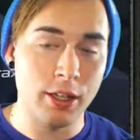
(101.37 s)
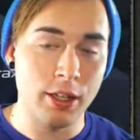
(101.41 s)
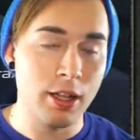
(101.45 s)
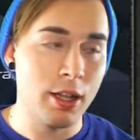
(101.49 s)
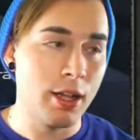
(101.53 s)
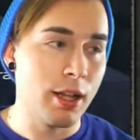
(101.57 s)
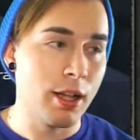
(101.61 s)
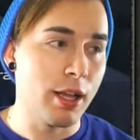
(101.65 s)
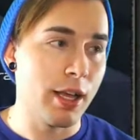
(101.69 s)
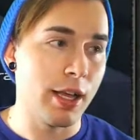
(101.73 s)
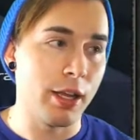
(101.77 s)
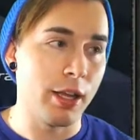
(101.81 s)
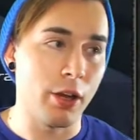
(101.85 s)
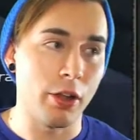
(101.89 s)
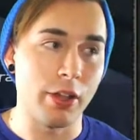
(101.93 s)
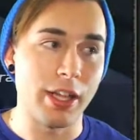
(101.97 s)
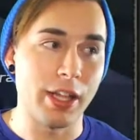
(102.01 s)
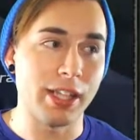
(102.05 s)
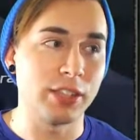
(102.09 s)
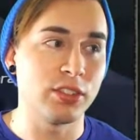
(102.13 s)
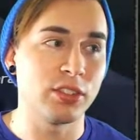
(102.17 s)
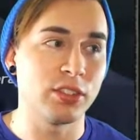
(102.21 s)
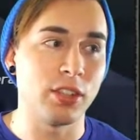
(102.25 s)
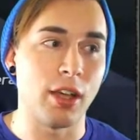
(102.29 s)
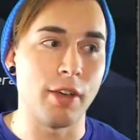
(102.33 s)
and all that
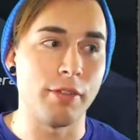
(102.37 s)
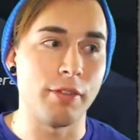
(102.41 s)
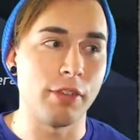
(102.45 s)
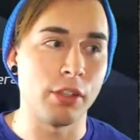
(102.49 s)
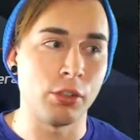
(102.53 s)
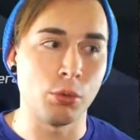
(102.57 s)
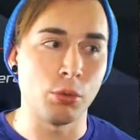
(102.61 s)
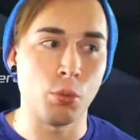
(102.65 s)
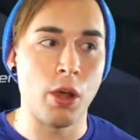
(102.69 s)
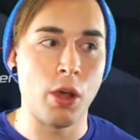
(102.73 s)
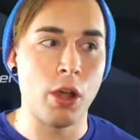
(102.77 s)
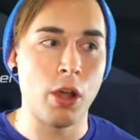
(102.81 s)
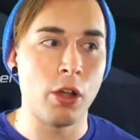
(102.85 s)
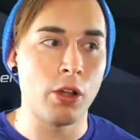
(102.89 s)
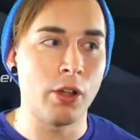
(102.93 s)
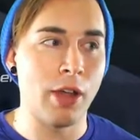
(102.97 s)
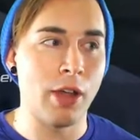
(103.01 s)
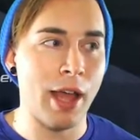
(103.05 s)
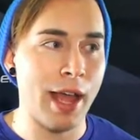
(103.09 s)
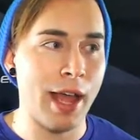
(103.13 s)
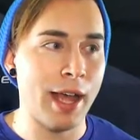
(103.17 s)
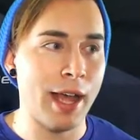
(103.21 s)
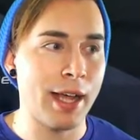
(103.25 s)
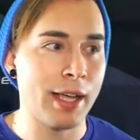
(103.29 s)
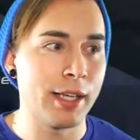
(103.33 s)
stuff, as well
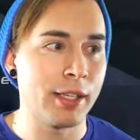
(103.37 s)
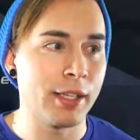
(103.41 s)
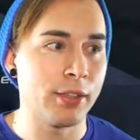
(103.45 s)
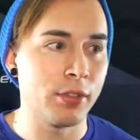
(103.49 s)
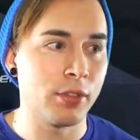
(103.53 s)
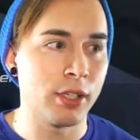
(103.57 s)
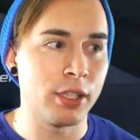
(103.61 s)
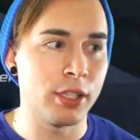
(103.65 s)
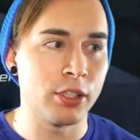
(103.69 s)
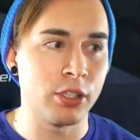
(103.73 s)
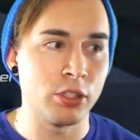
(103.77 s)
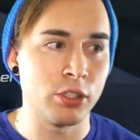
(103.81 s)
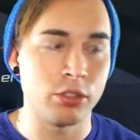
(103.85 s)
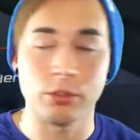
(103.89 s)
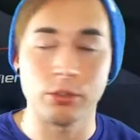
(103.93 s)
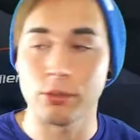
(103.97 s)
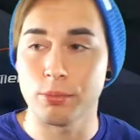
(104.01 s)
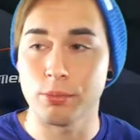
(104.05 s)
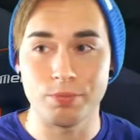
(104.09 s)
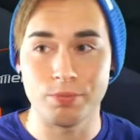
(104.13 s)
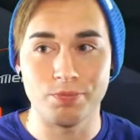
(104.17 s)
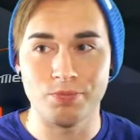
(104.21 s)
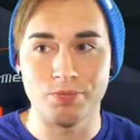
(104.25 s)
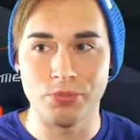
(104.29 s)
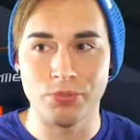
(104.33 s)
as it just
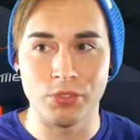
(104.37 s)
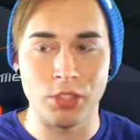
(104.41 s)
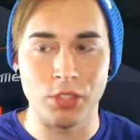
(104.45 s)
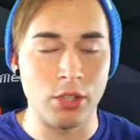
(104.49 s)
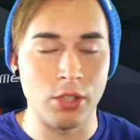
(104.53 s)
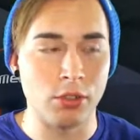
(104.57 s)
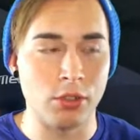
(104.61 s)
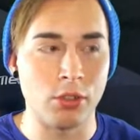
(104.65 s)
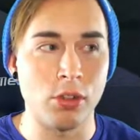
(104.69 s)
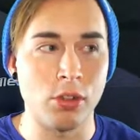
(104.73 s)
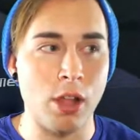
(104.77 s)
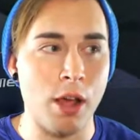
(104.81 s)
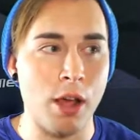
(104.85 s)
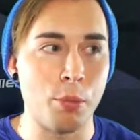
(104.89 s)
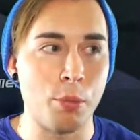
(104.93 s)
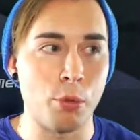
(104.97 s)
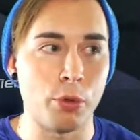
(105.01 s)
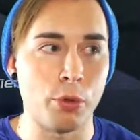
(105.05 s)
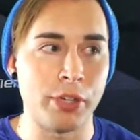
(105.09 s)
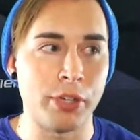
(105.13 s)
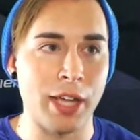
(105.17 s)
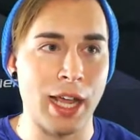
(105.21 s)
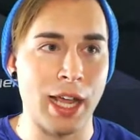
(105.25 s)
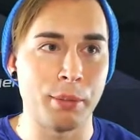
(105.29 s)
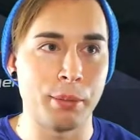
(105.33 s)
does a lot more
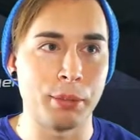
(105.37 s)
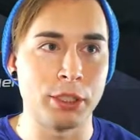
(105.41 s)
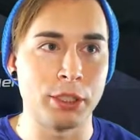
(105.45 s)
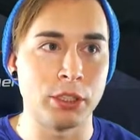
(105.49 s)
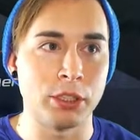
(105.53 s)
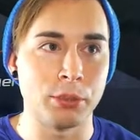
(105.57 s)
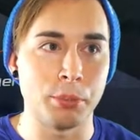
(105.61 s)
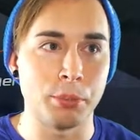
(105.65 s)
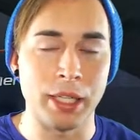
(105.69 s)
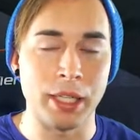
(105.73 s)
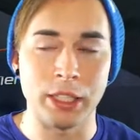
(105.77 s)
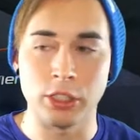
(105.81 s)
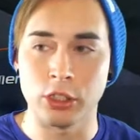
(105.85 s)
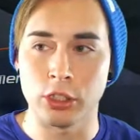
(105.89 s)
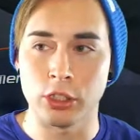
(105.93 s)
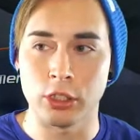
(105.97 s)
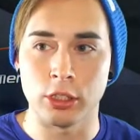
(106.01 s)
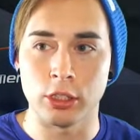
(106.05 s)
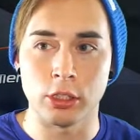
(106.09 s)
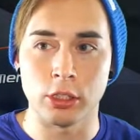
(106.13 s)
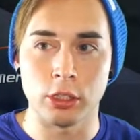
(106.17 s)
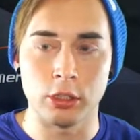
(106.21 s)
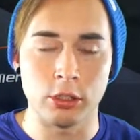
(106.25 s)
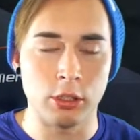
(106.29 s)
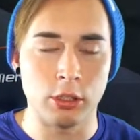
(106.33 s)
damage. It makes
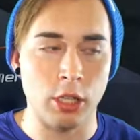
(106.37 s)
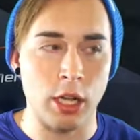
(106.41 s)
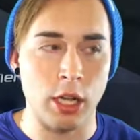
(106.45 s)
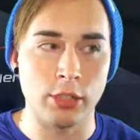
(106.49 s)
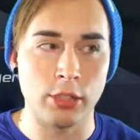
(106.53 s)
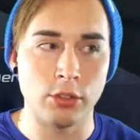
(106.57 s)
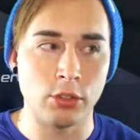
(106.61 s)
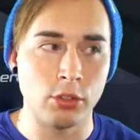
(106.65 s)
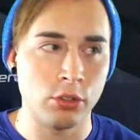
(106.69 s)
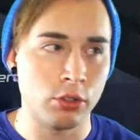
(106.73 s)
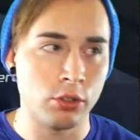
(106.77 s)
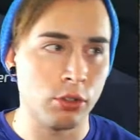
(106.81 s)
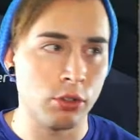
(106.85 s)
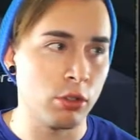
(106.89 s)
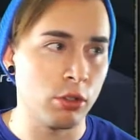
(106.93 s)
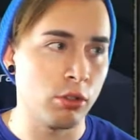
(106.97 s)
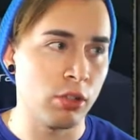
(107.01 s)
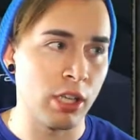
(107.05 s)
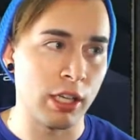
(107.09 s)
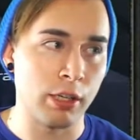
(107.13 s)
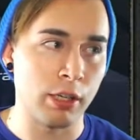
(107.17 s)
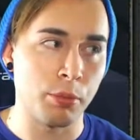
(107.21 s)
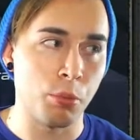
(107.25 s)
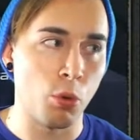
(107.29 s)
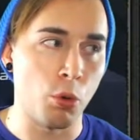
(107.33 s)
your dots
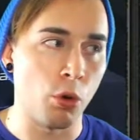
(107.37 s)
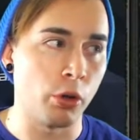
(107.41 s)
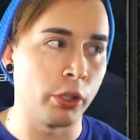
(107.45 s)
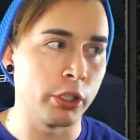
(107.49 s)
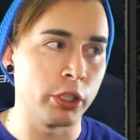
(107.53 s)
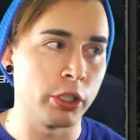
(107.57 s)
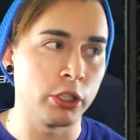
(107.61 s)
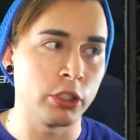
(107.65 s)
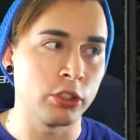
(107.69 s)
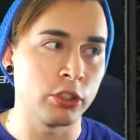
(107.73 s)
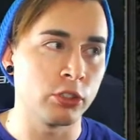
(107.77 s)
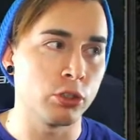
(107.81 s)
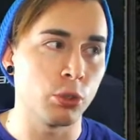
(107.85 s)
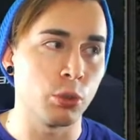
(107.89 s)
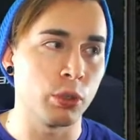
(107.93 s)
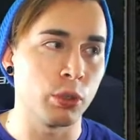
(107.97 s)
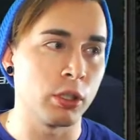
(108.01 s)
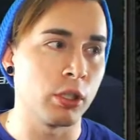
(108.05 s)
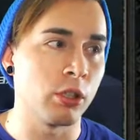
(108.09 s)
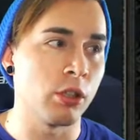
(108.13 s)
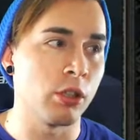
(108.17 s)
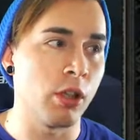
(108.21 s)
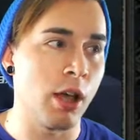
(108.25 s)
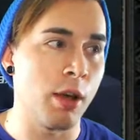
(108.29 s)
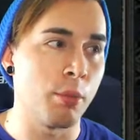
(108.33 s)
tick more. You're just doing a
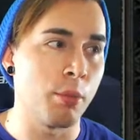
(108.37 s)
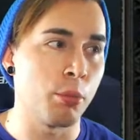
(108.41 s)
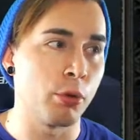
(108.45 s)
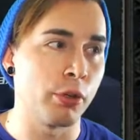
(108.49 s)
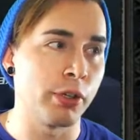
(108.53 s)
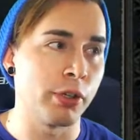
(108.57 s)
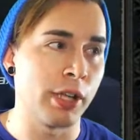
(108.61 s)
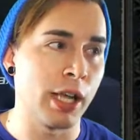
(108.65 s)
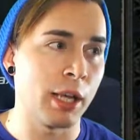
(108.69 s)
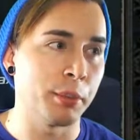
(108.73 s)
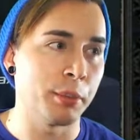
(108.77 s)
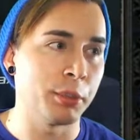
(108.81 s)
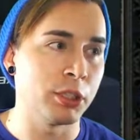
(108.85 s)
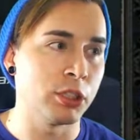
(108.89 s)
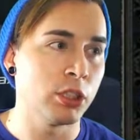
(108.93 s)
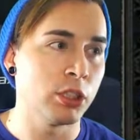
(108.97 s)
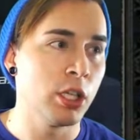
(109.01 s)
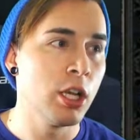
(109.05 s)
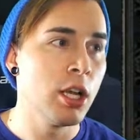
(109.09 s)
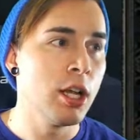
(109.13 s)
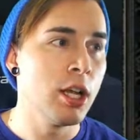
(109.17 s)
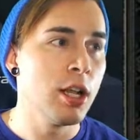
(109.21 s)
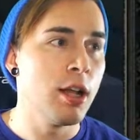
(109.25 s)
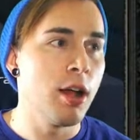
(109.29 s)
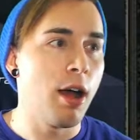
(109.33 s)
lot more damage.
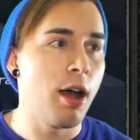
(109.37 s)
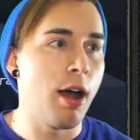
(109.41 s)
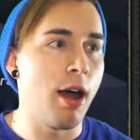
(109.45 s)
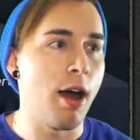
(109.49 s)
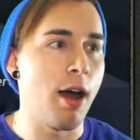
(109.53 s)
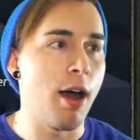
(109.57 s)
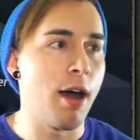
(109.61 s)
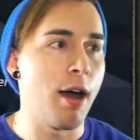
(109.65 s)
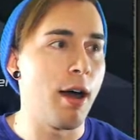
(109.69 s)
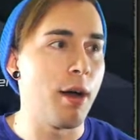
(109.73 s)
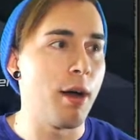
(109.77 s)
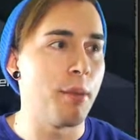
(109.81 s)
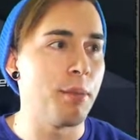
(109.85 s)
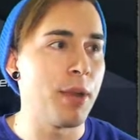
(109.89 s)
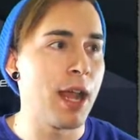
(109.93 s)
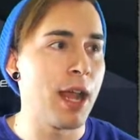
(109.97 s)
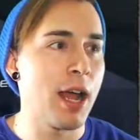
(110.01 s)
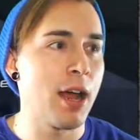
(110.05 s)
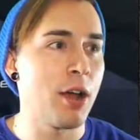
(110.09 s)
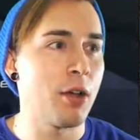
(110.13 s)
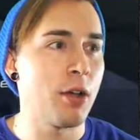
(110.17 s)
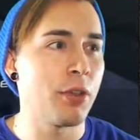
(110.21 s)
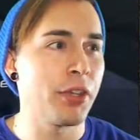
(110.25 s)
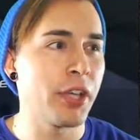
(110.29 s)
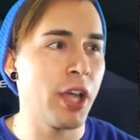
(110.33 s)

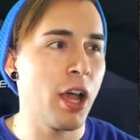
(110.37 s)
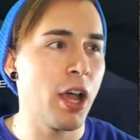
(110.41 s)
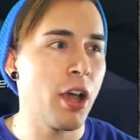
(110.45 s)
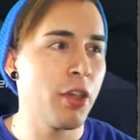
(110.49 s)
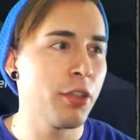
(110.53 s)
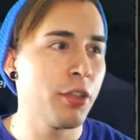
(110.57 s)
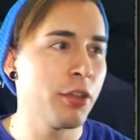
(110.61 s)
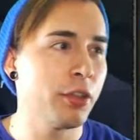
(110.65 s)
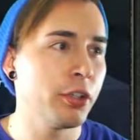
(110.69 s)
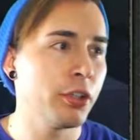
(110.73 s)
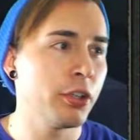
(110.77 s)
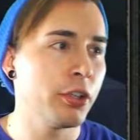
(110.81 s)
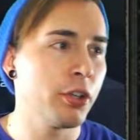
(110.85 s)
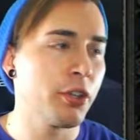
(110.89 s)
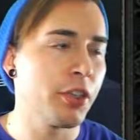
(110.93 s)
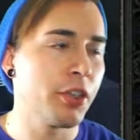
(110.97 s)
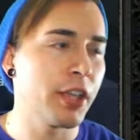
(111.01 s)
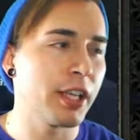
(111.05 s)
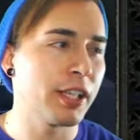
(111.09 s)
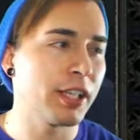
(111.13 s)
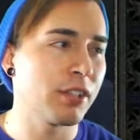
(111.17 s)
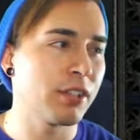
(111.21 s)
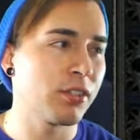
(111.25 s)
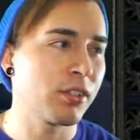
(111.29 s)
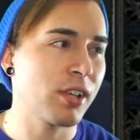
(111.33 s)
Now the other thing
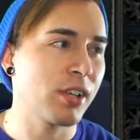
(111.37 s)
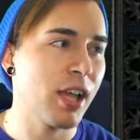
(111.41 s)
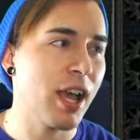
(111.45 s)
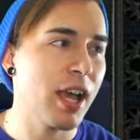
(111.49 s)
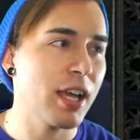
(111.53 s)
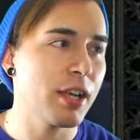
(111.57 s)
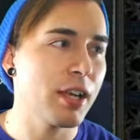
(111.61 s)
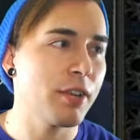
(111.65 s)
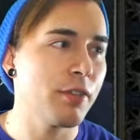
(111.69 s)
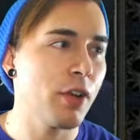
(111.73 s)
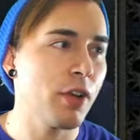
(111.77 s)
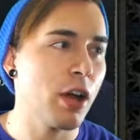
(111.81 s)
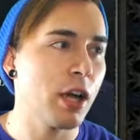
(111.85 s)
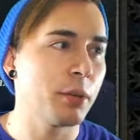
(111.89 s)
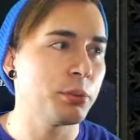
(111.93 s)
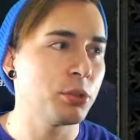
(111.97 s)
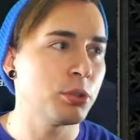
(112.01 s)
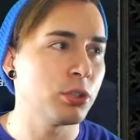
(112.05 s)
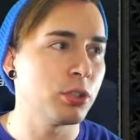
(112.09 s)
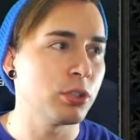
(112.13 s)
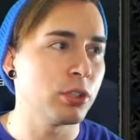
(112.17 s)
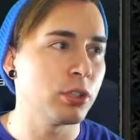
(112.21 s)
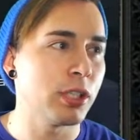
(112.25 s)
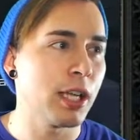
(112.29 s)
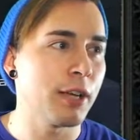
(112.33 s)
that's kind of
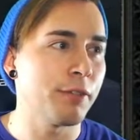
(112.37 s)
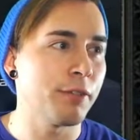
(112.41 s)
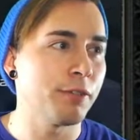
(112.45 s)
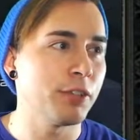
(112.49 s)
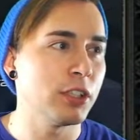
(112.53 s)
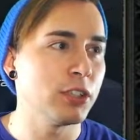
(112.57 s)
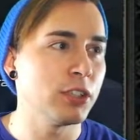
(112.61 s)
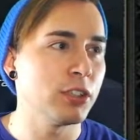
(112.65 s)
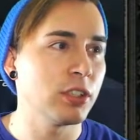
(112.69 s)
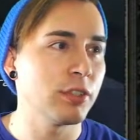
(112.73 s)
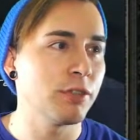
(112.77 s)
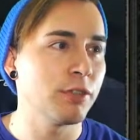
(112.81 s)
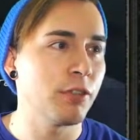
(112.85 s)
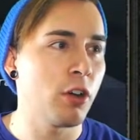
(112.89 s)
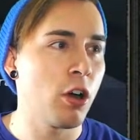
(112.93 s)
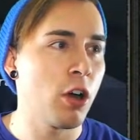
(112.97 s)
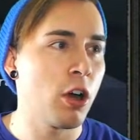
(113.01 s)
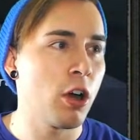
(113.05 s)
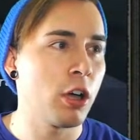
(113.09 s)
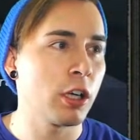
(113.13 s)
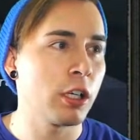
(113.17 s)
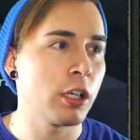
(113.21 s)
optional, you have Freezing Fog,